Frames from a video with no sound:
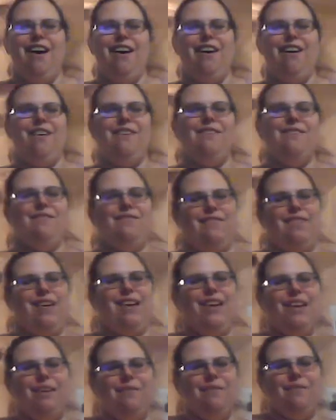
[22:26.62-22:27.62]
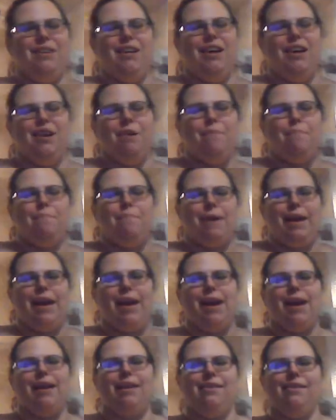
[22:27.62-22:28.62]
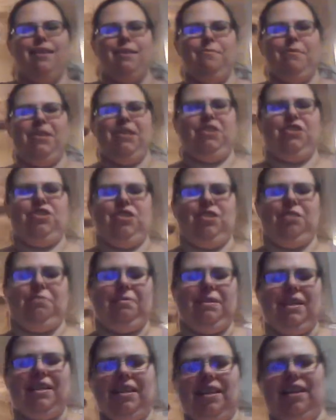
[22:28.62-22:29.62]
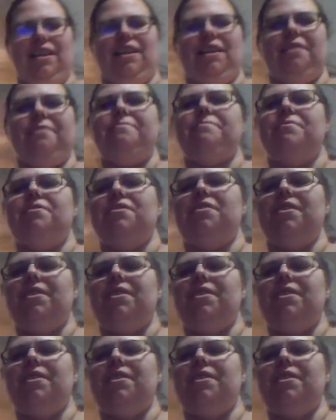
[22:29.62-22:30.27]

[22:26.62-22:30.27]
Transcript: All right, we are back. Let me adjust my camera